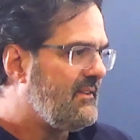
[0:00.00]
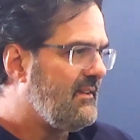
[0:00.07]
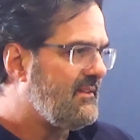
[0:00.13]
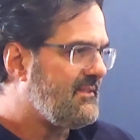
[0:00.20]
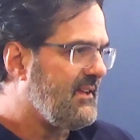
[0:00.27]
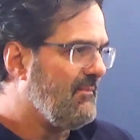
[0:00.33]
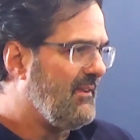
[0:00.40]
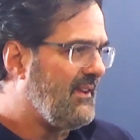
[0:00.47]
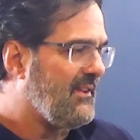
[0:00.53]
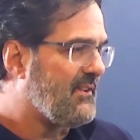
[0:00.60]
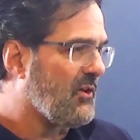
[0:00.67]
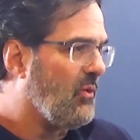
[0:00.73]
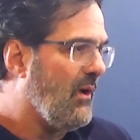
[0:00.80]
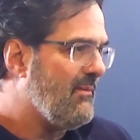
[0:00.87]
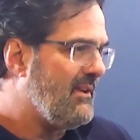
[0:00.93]
some of this
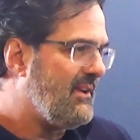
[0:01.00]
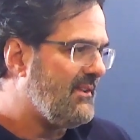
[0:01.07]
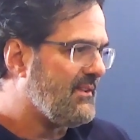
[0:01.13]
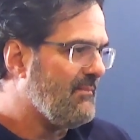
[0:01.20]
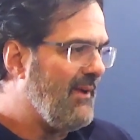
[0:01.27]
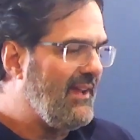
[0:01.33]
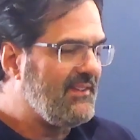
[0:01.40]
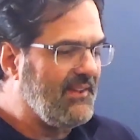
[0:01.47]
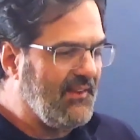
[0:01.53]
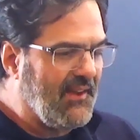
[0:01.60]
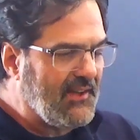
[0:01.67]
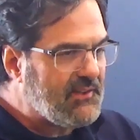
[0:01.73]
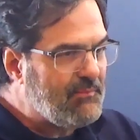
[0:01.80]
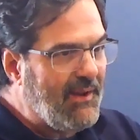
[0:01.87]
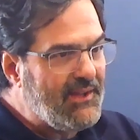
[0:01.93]
equipment is amazingly
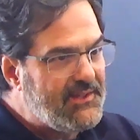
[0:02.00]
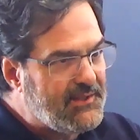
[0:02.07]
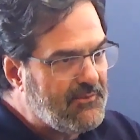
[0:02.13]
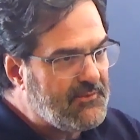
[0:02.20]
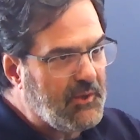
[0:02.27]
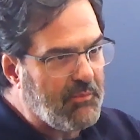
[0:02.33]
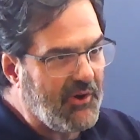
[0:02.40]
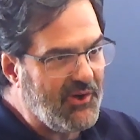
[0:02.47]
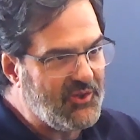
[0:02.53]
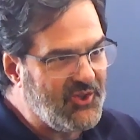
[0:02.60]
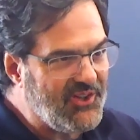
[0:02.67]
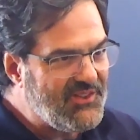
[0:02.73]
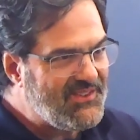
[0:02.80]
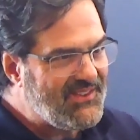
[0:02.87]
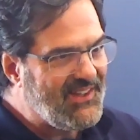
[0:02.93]
expensive to
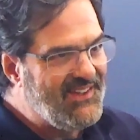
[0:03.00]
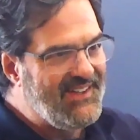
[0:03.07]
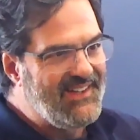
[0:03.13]
purchase,